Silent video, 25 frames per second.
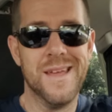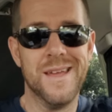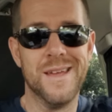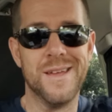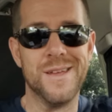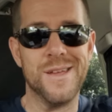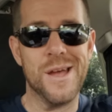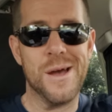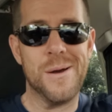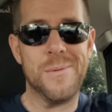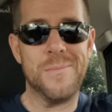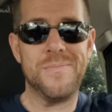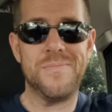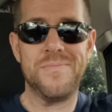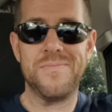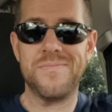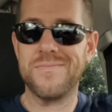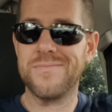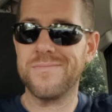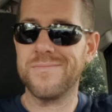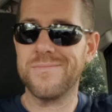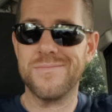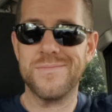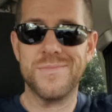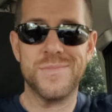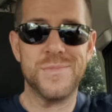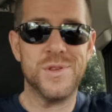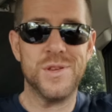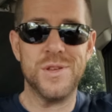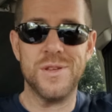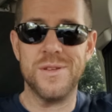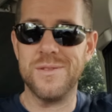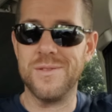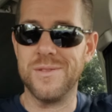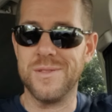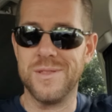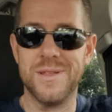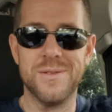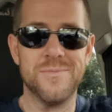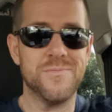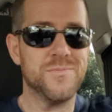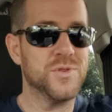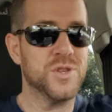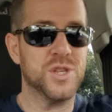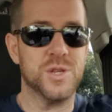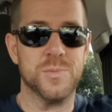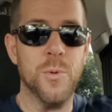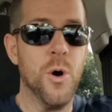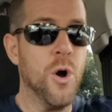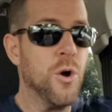Yep.
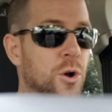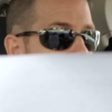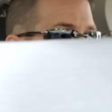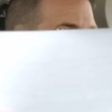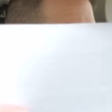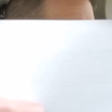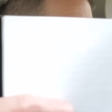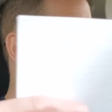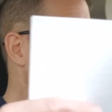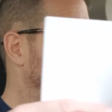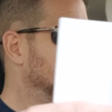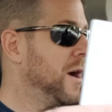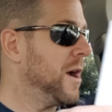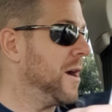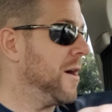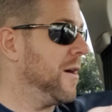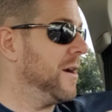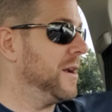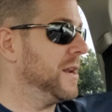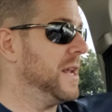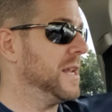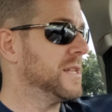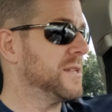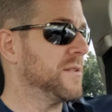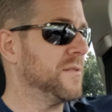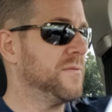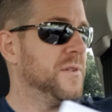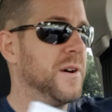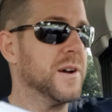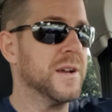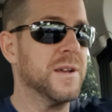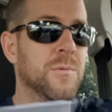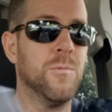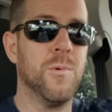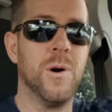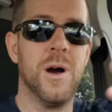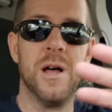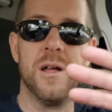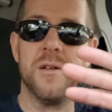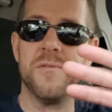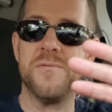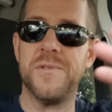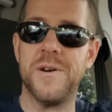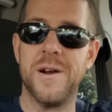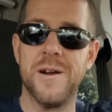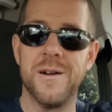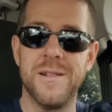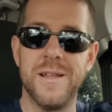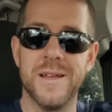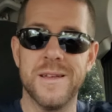Smoke everywhere. It's a fucking
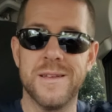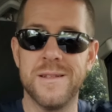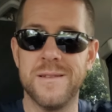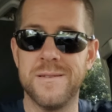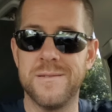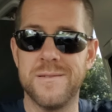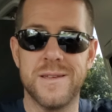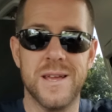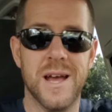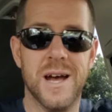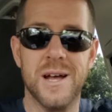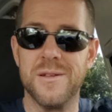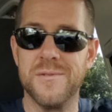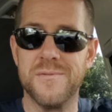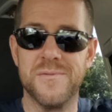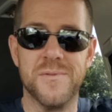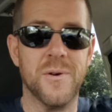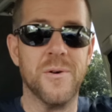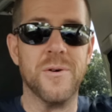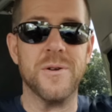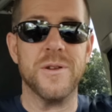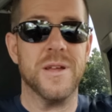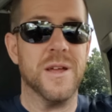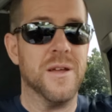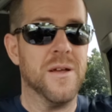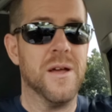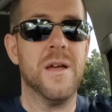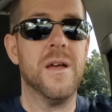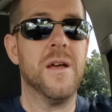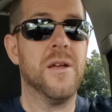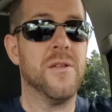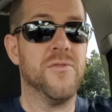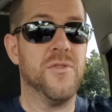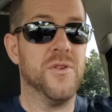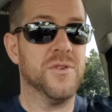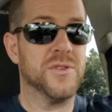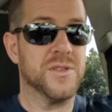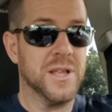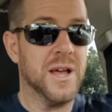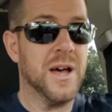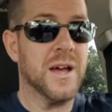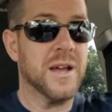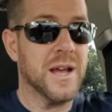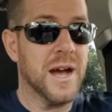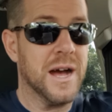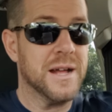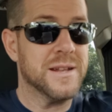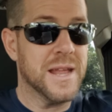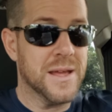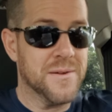wildfire like in California. There's a lot of
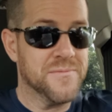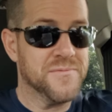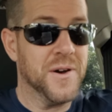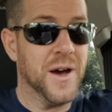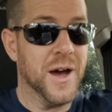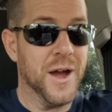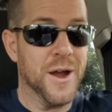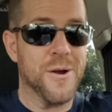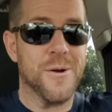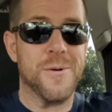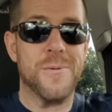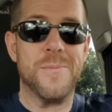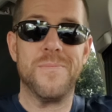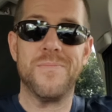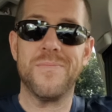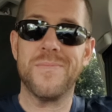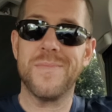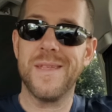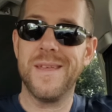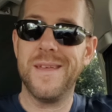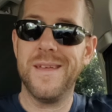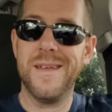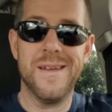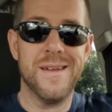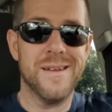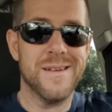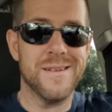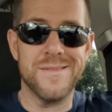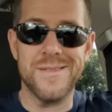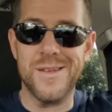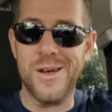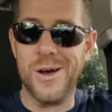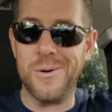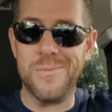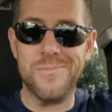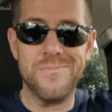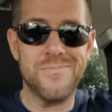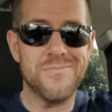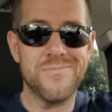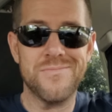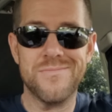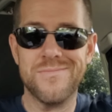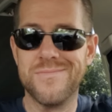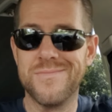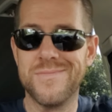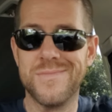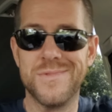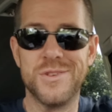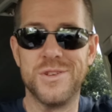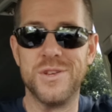goddamn fire. Nope.
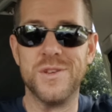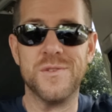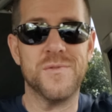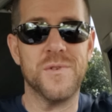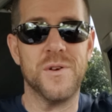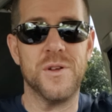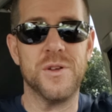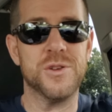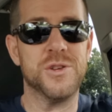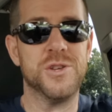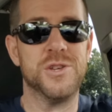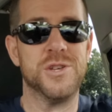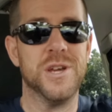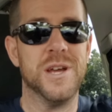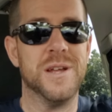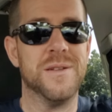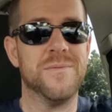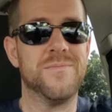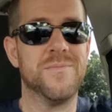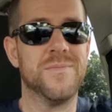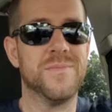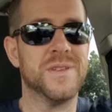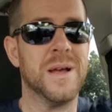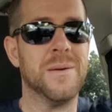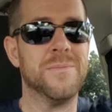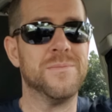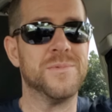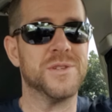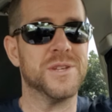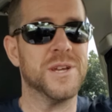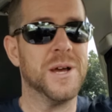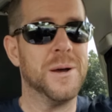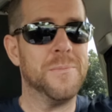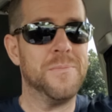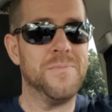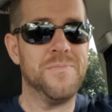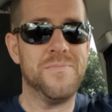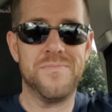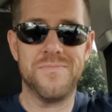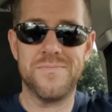She's full of shit. Something's up.